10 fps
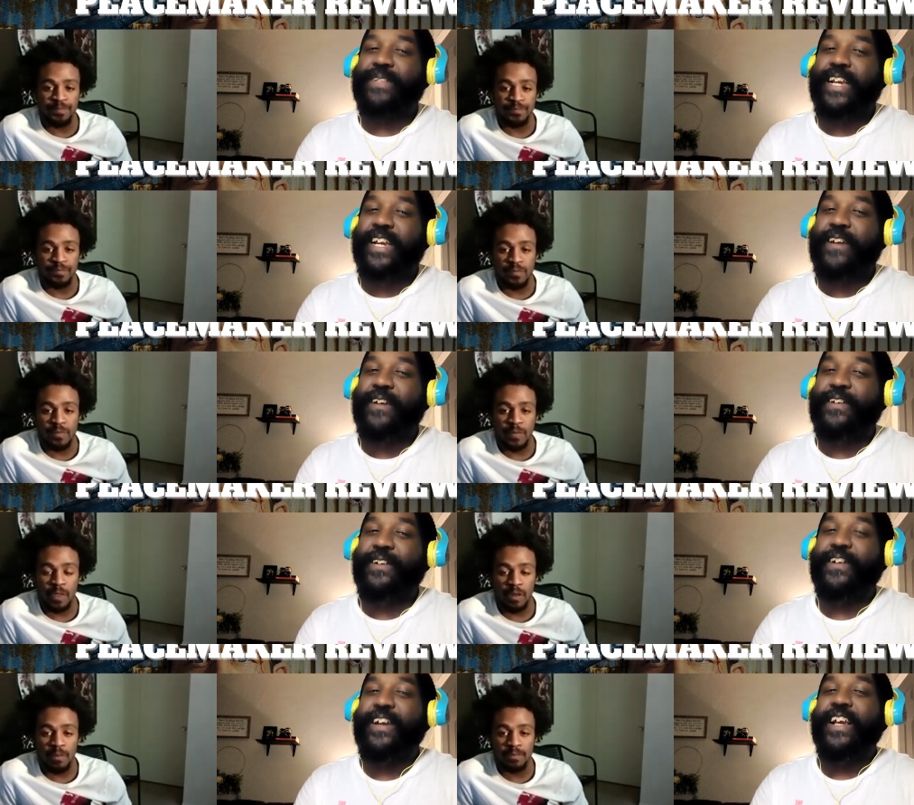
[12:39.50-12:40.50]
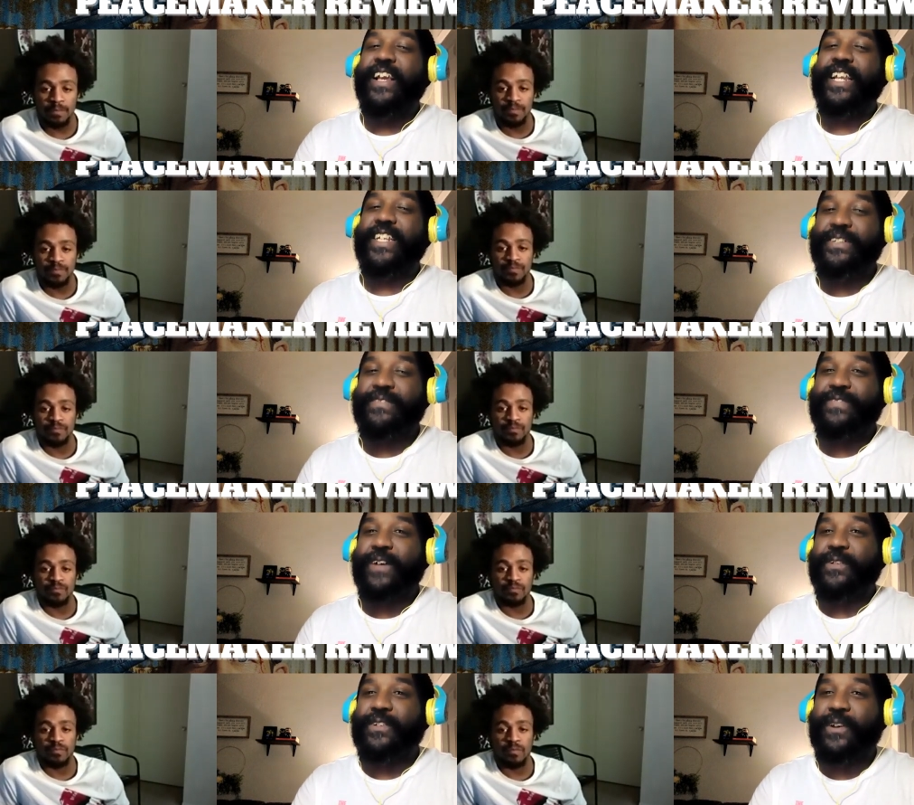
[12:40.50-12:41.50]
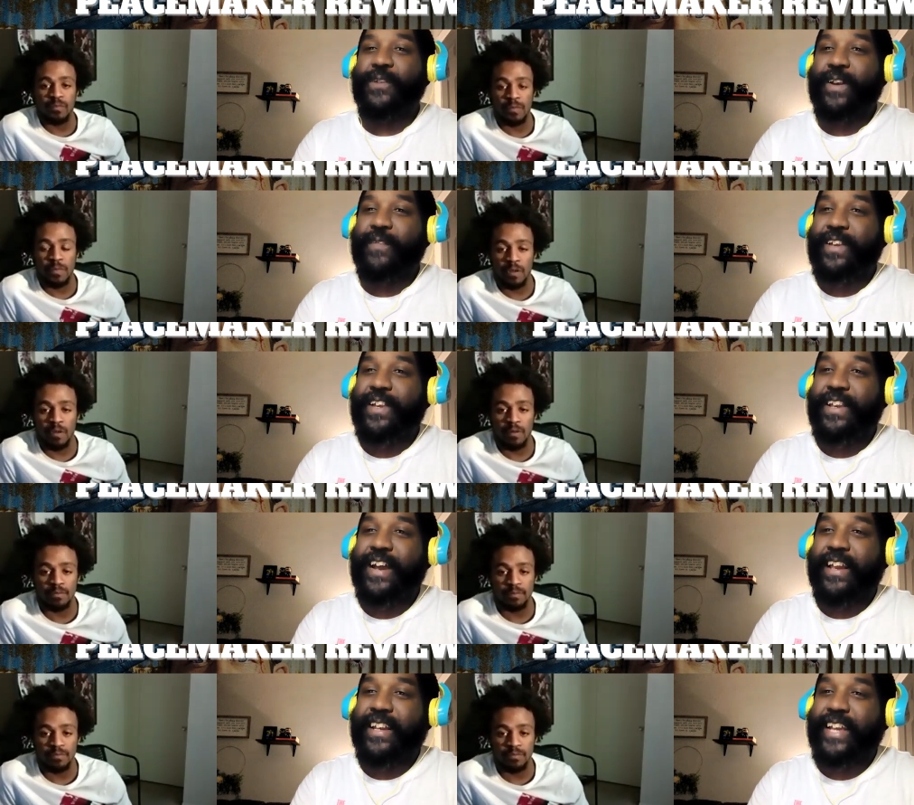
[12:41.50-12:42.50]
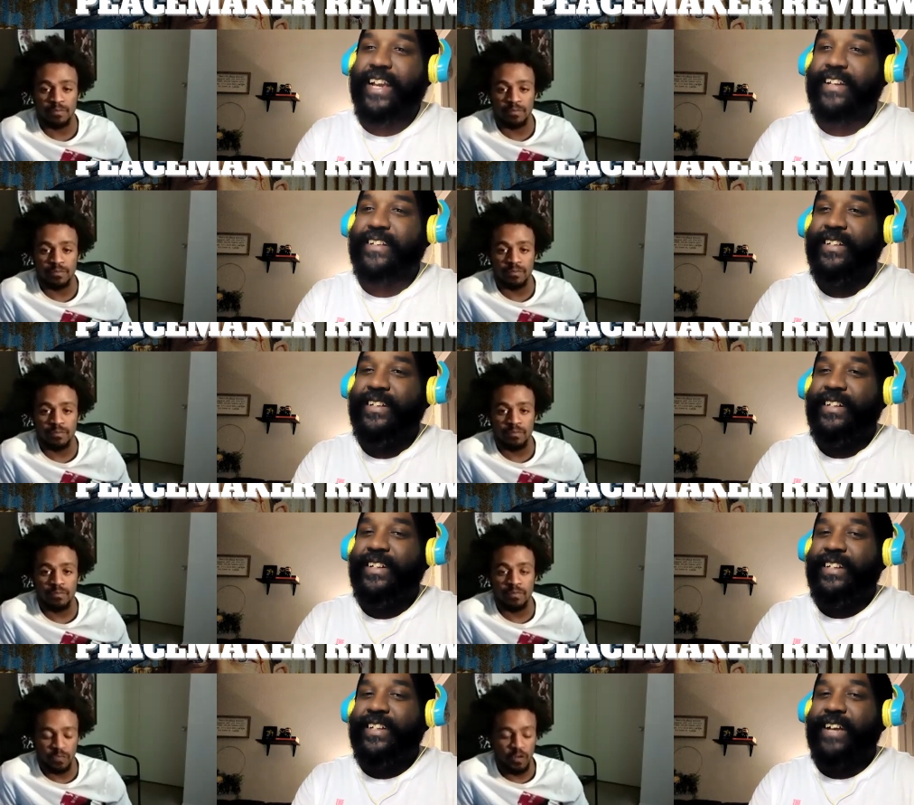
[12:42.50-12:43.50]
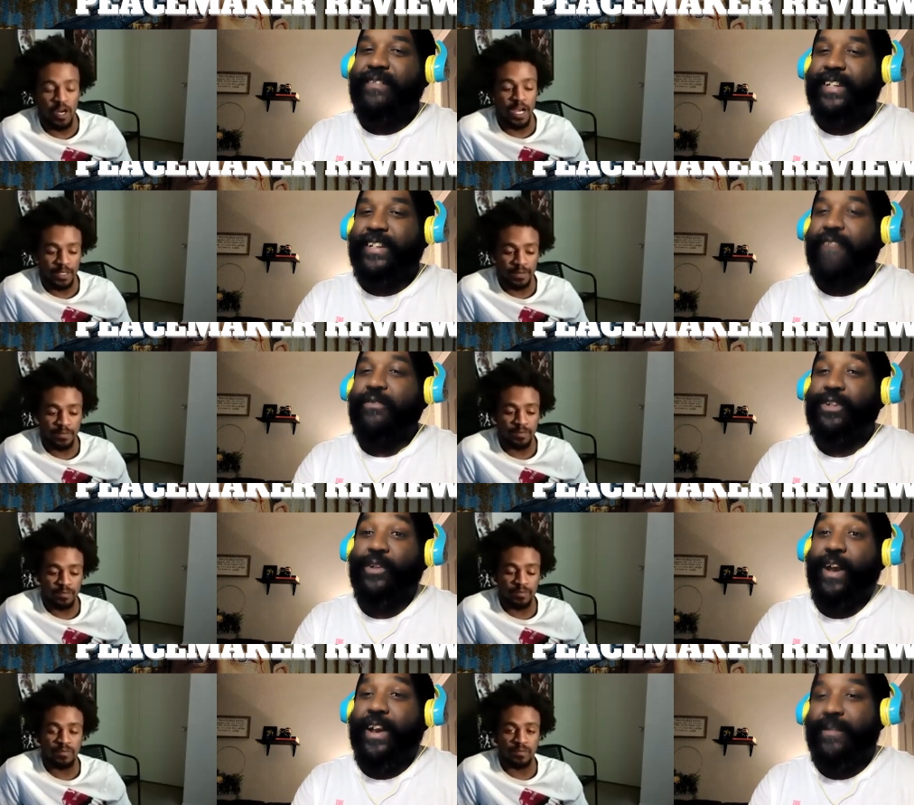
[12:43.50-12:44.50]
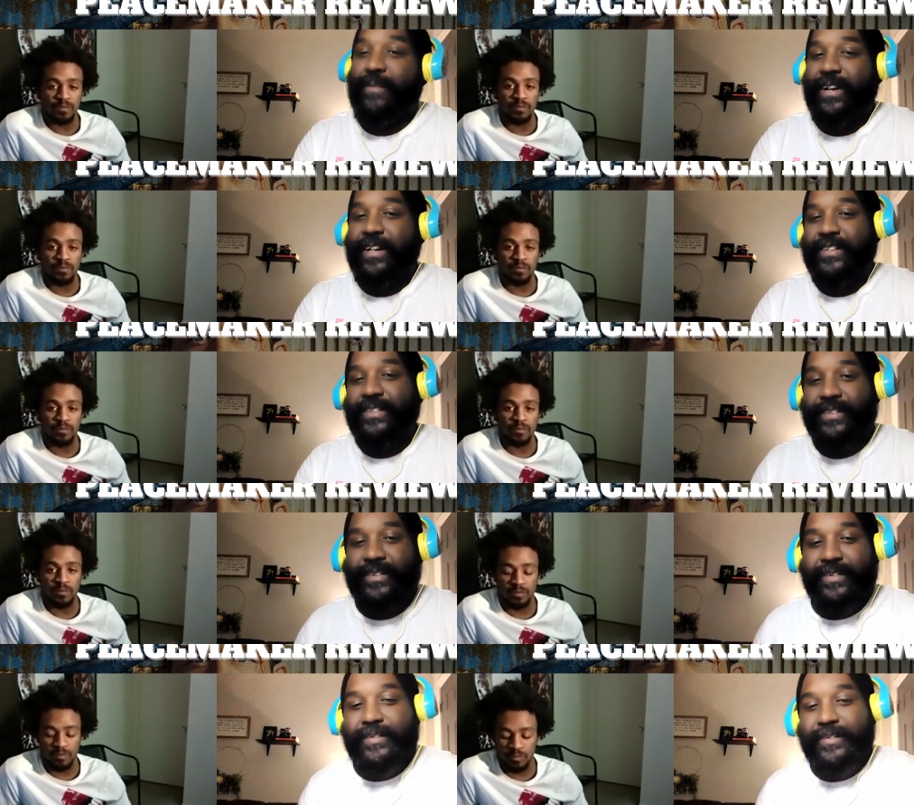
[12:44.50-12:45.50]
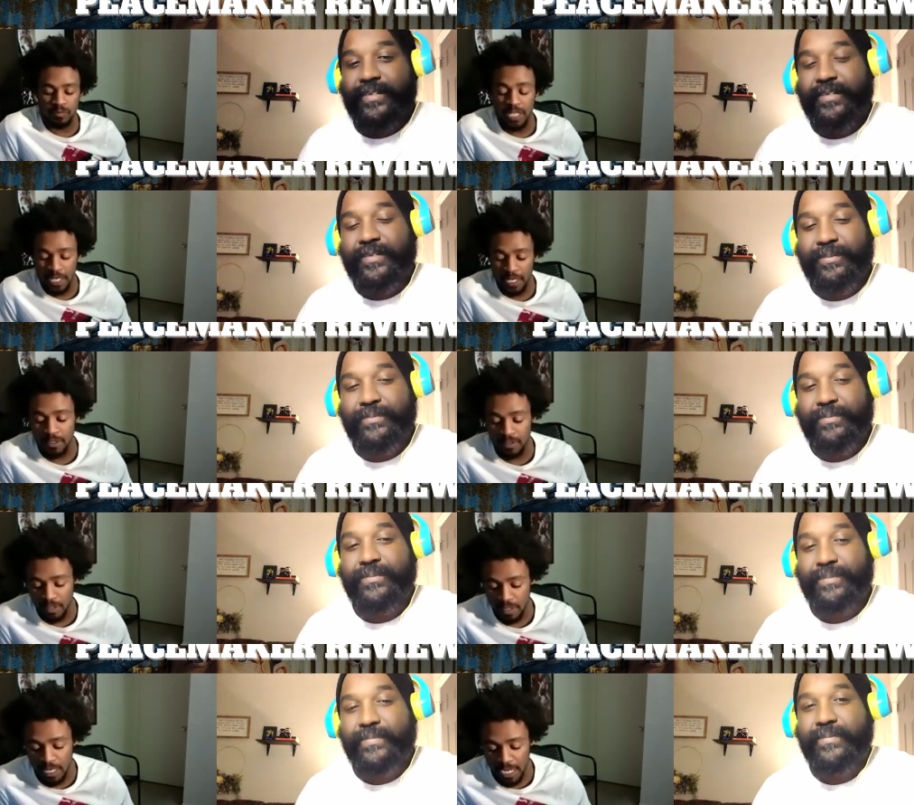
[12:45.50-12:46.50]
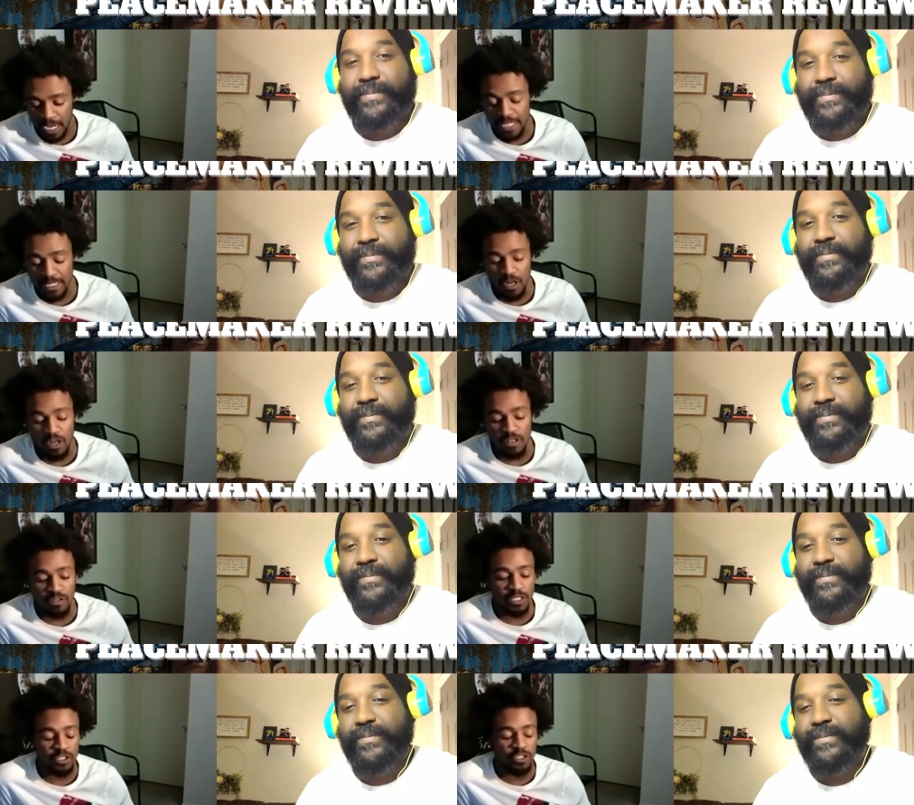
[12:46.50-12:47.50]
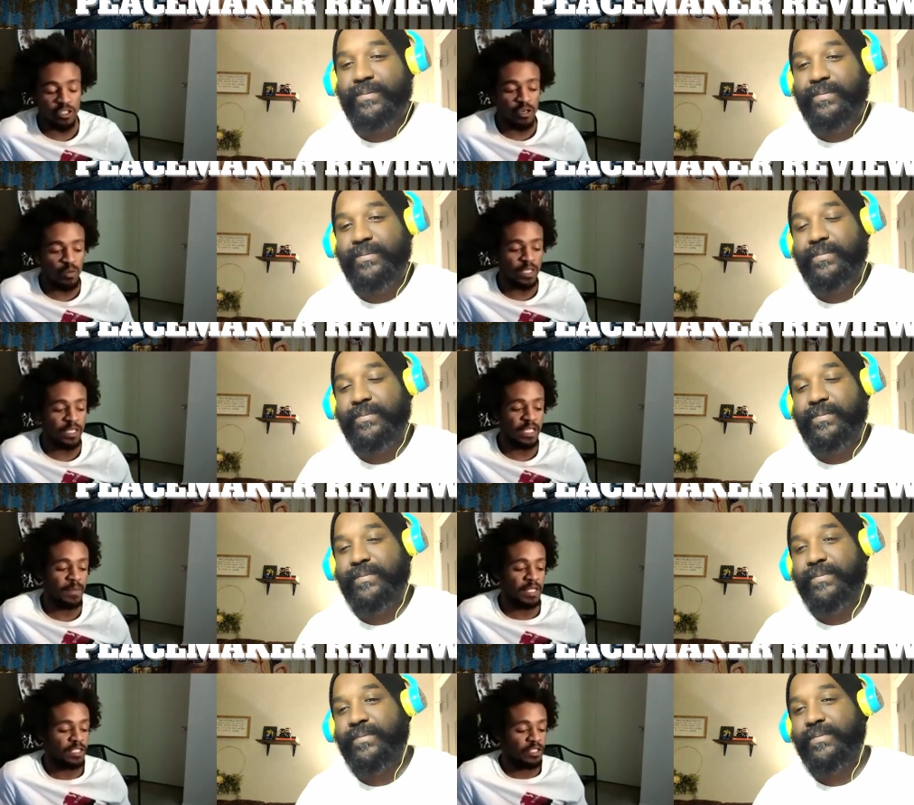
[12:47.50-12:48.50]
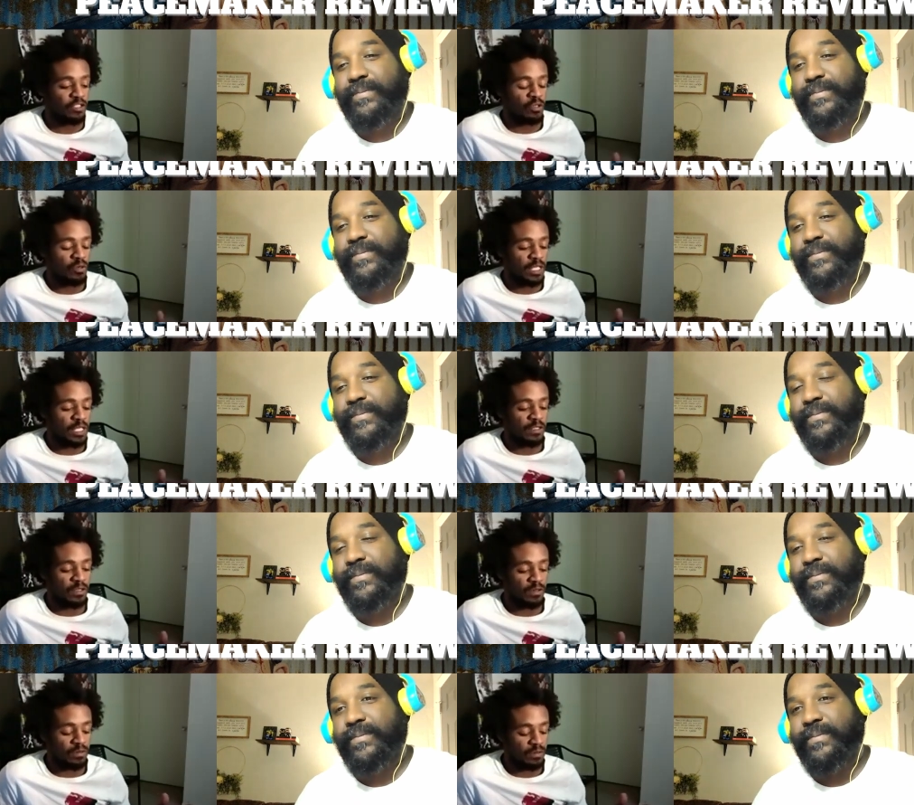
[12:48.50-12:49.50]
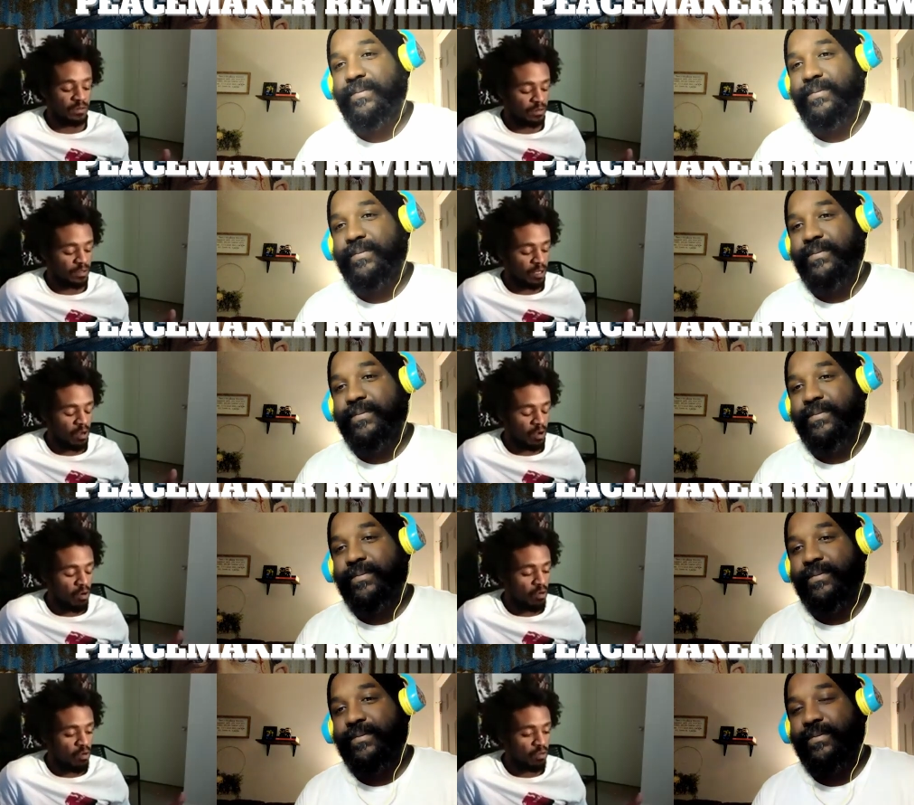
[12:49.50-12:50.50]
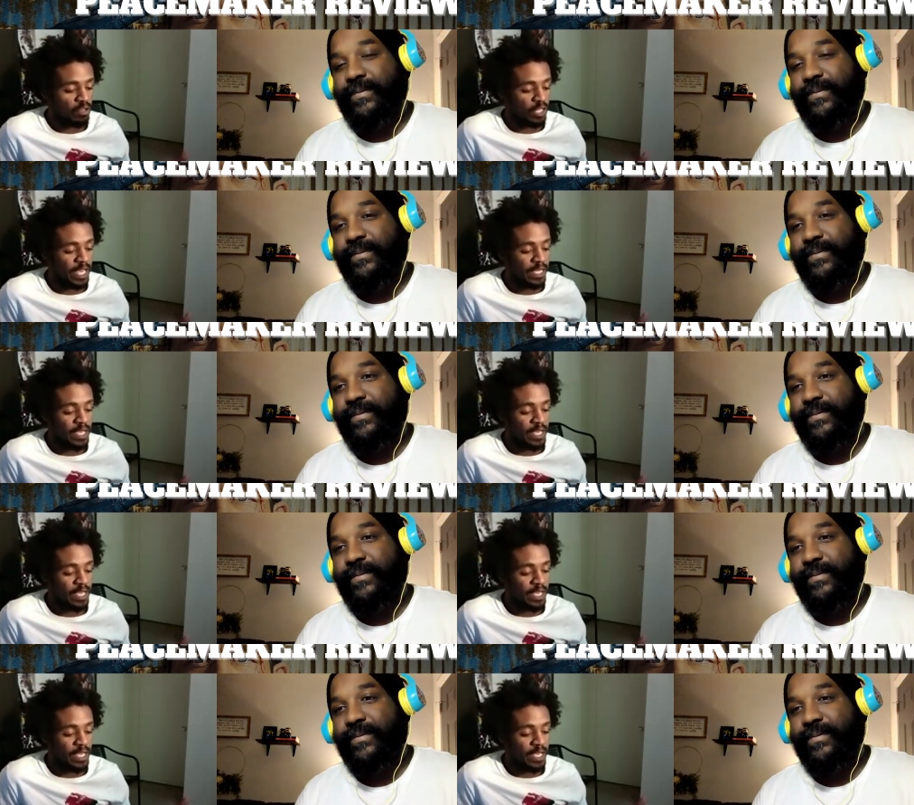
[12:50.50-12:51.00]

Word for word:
Speaker 1: to that character that she felt a certain way when he died. Like that. Right. That that was good writing in my eyes.
Speaker 2: Yeah. I think also this show, one thing about this show as a a whole, like